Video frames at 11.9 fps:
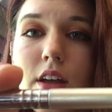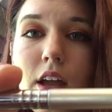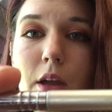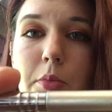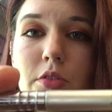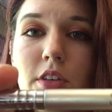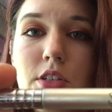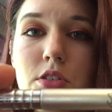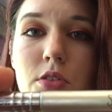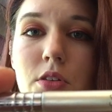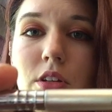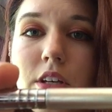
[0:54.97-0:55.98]
a
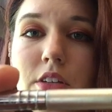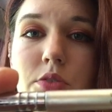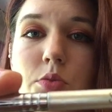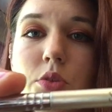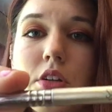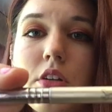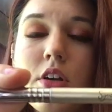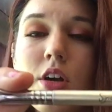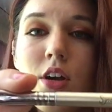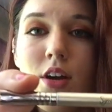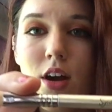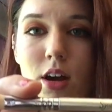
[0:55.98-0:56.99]
professional lens would,
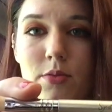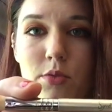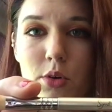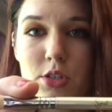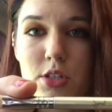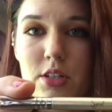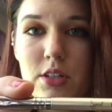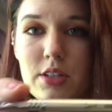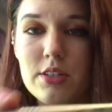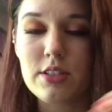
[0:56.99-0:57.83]
unfortunately.